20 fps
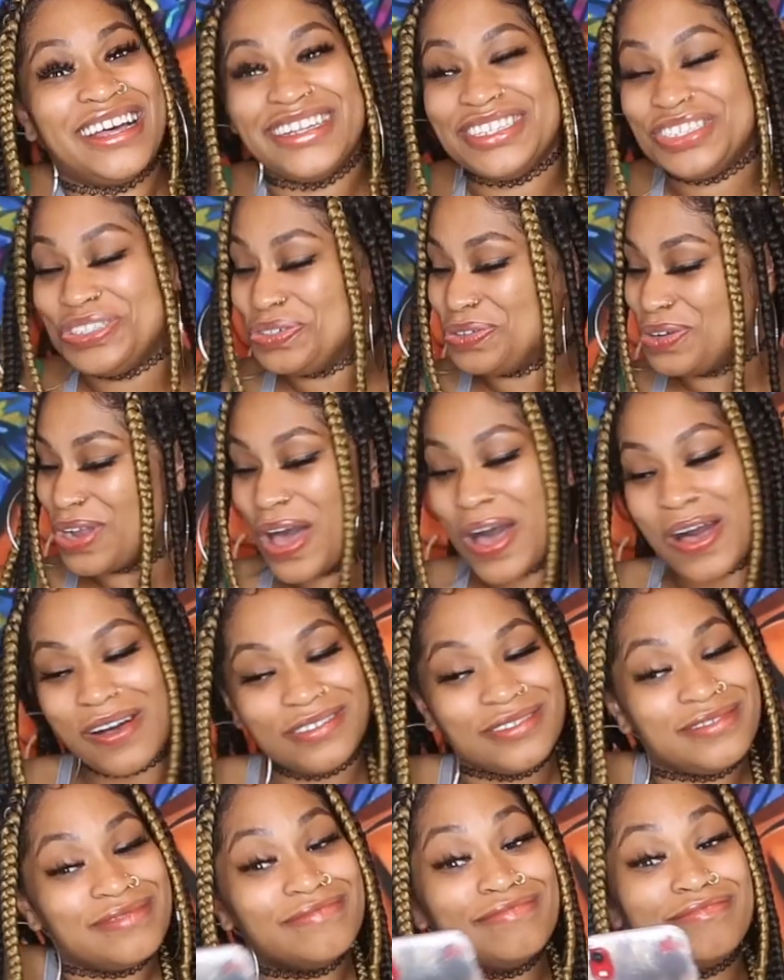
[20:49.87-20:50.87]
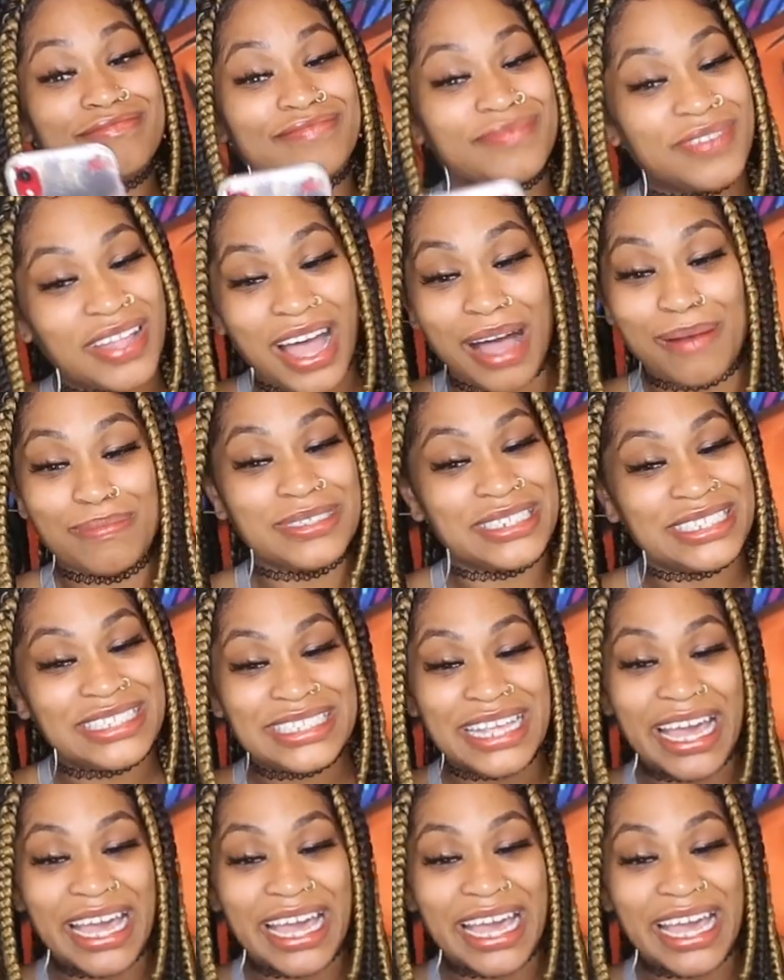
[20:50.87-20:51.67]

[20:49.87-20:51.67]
you know, I'm just